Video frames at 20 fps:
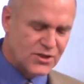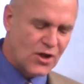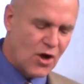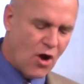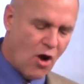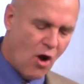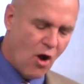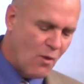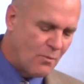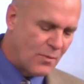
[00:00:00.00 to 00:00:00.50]
to
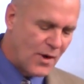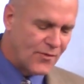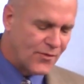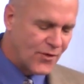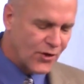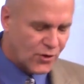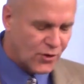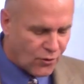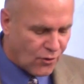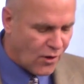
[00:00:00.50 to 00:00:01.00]
hope on
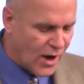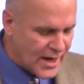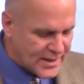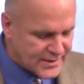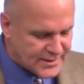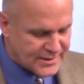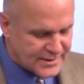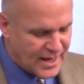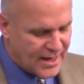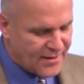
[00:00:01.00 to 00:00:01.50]
the
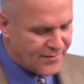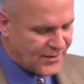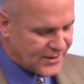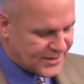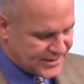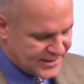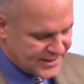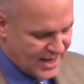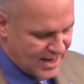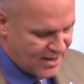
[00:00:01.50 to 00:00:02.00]
Christ and the
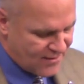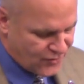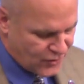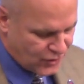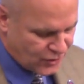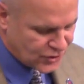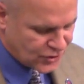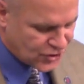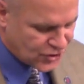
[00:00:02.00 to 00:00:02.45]
Savior